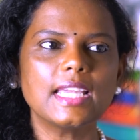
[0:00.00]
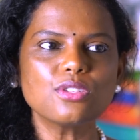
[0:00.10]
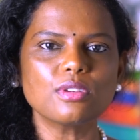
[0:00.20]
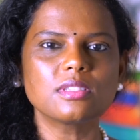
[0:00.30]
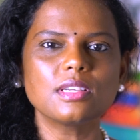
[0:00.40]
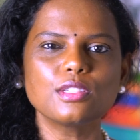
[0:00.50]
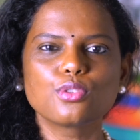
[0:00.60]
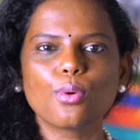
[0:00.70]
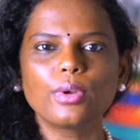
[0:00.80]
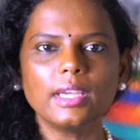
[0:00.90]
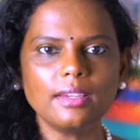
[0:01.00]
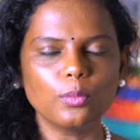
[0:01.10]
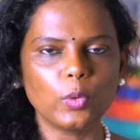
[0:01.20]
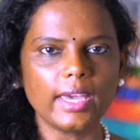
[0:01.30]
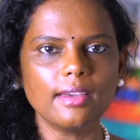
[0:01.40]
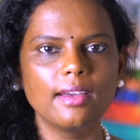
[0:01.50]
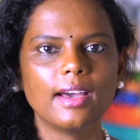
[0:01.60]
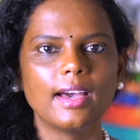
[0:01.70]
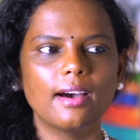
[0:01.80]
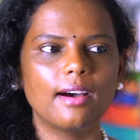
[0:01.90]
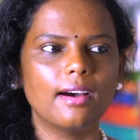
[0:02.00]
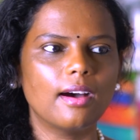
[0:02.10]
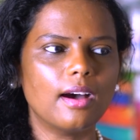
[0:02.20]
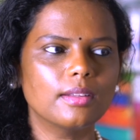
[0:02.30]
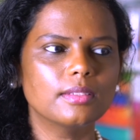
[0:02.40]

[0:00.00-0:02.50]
interesting story where uh,